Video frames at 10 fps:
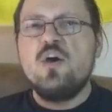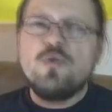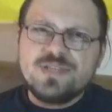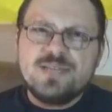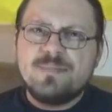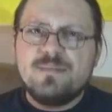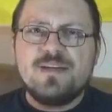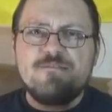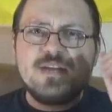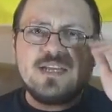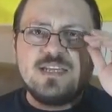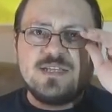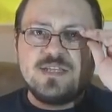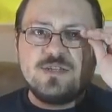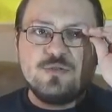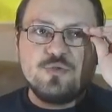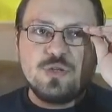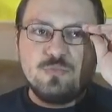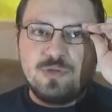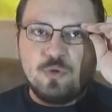or simply by filling the
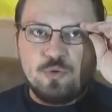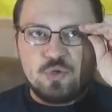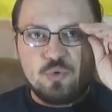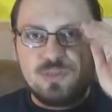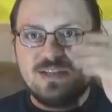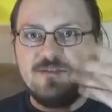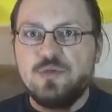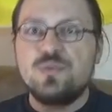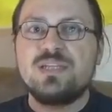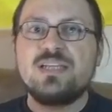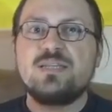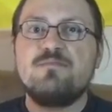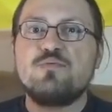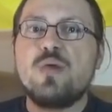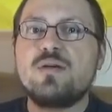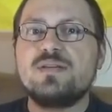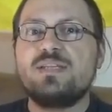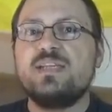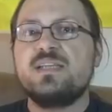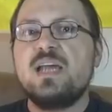institution with all sorts of useless
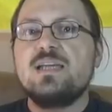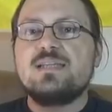bureaucracies,